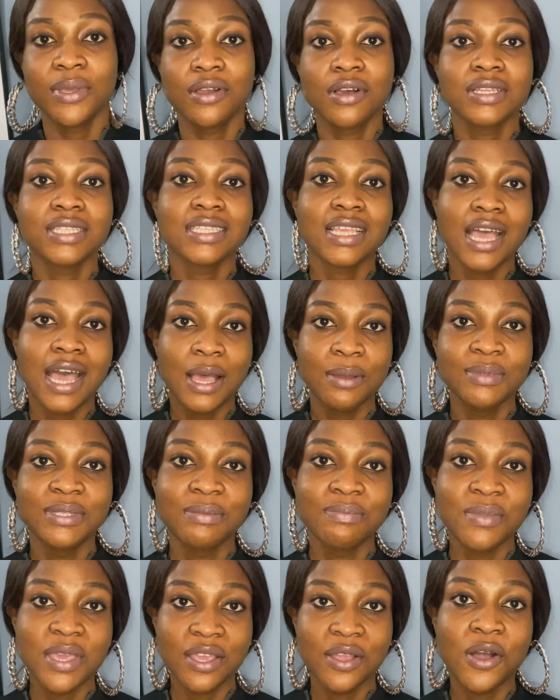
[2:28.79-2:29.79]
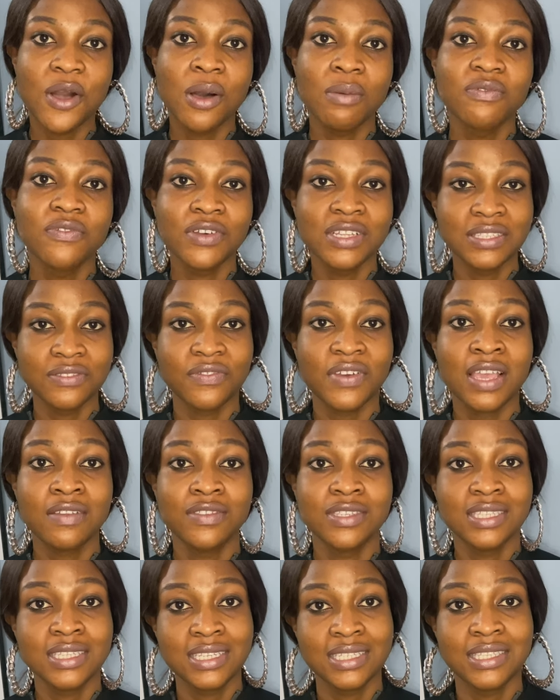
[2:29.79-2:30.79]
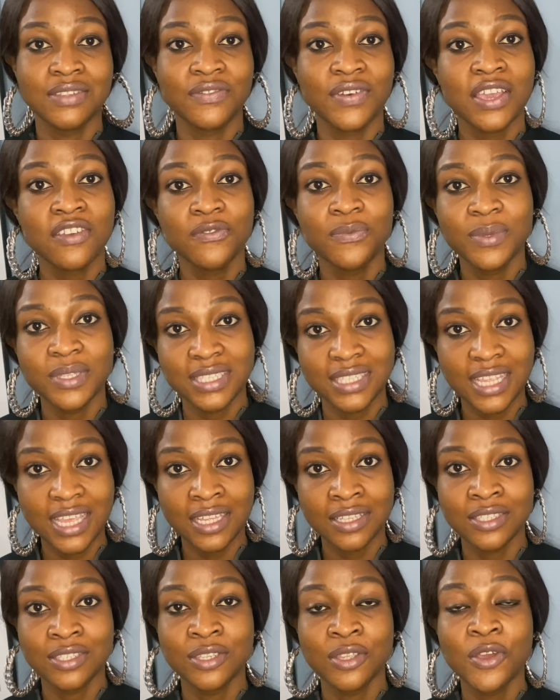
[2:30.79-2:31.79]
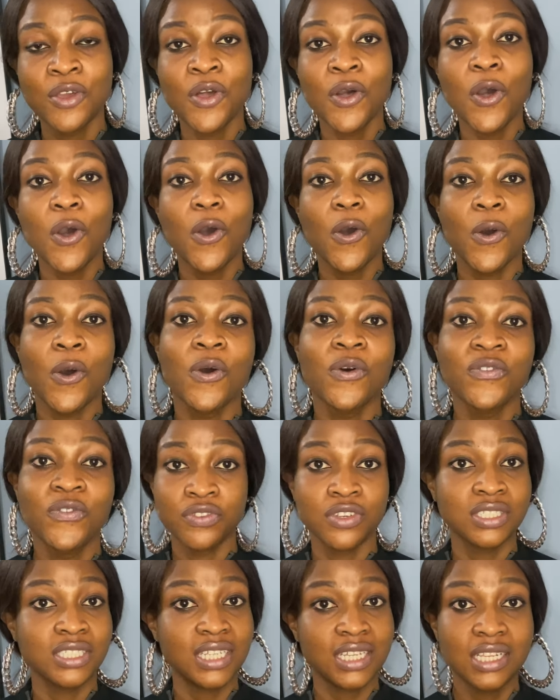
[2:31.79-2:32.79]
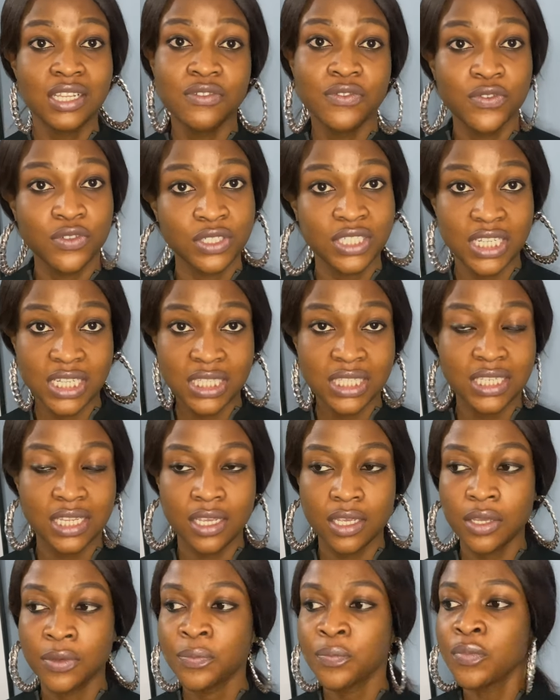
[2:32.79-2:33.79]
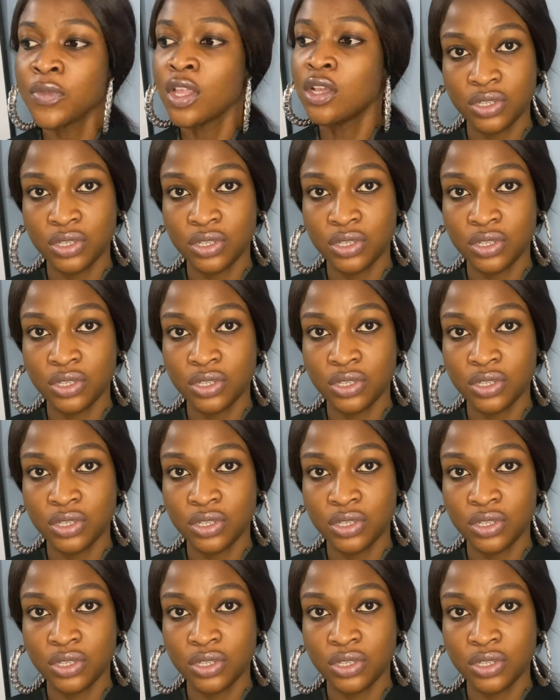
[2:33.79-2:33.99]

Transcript: because carbs make up 45 to 65% of your daily food intake.